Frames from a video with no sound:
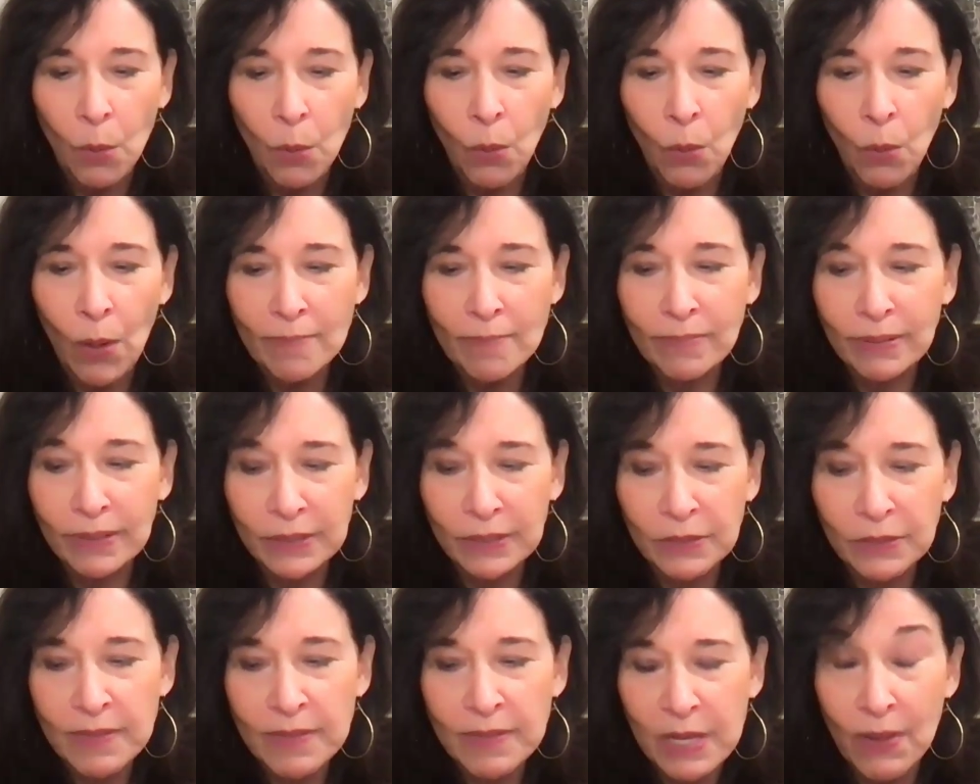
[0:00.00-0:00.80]
But what
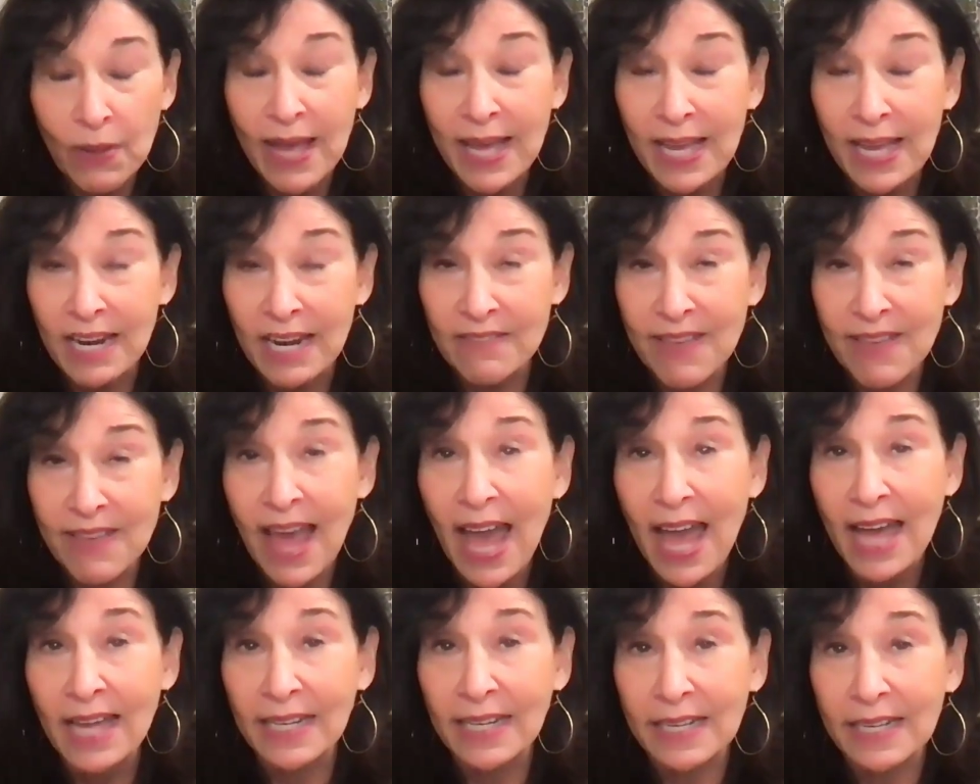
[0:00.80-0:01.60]
blew me away, and I've
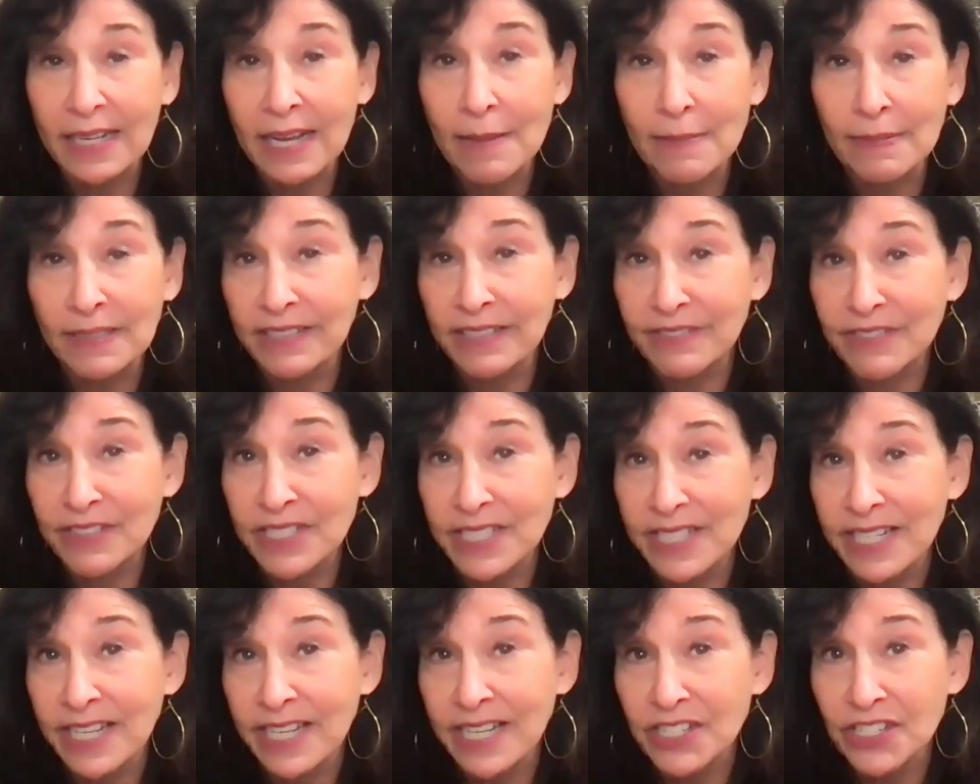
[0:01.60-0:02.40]
had a couple of
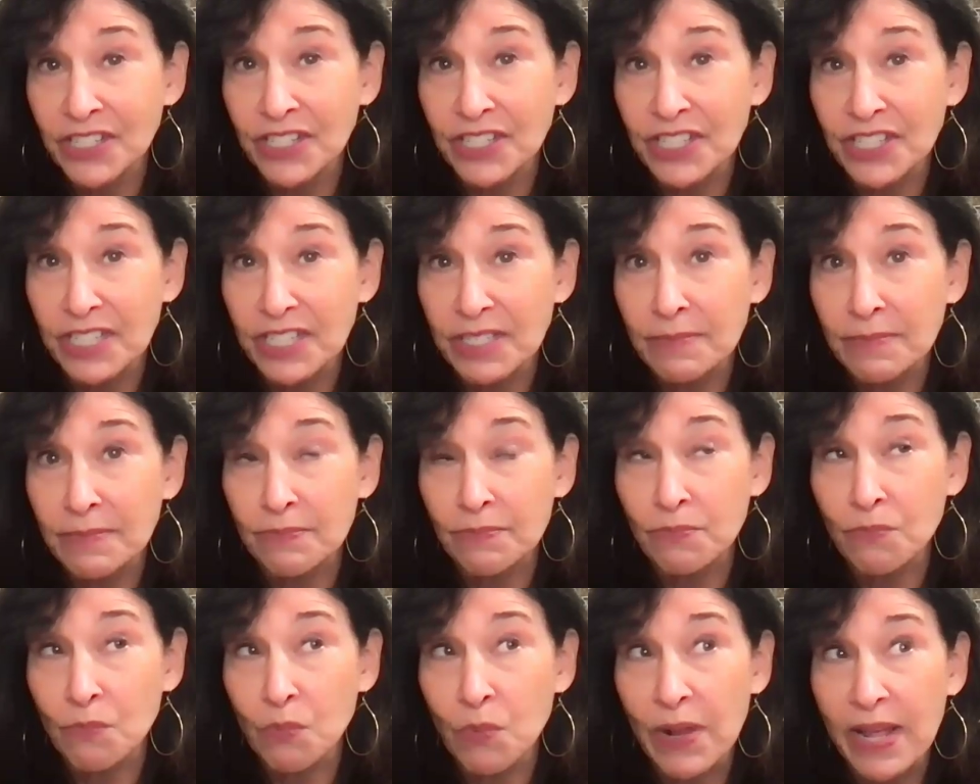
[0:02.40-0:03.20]
different sessions
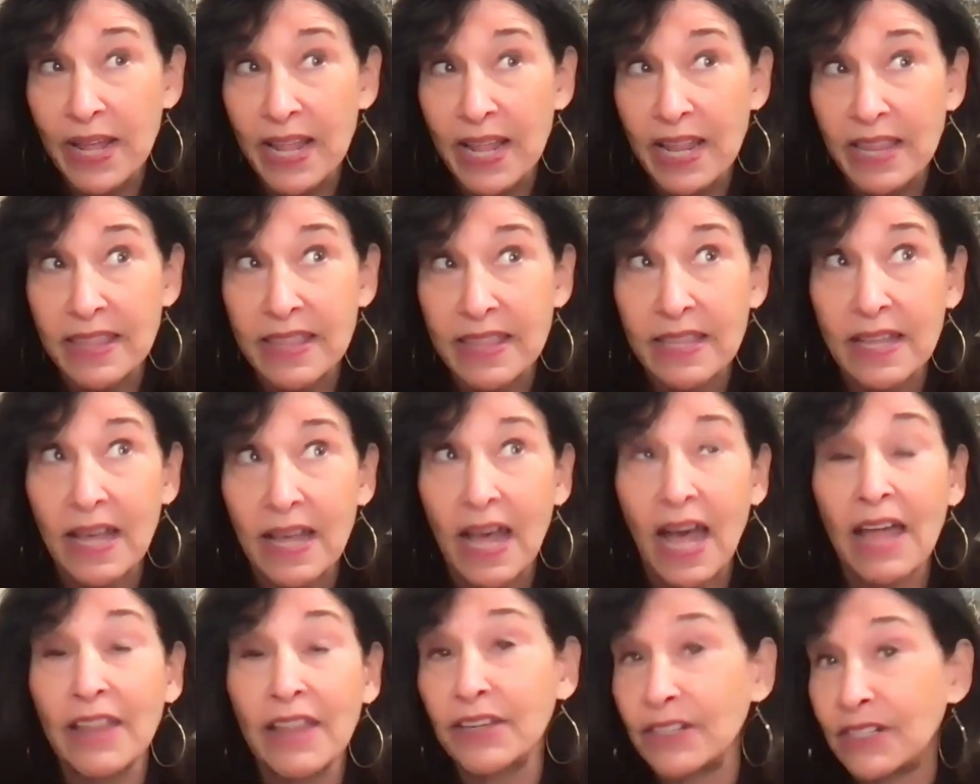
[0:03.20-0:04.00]
with
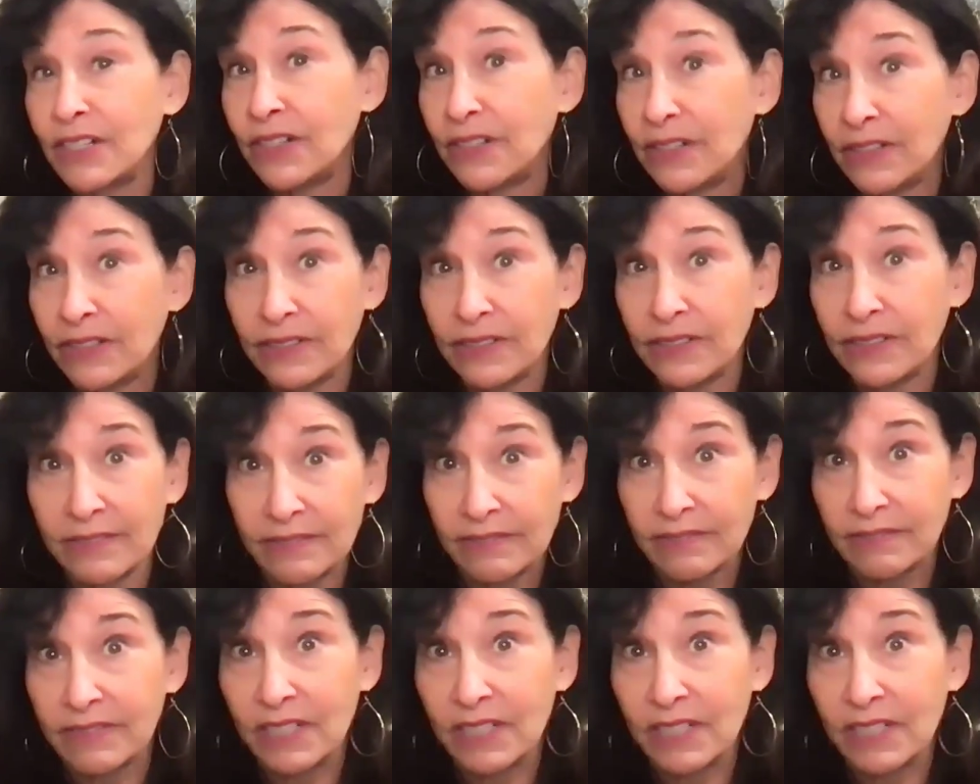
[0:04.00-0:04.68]
other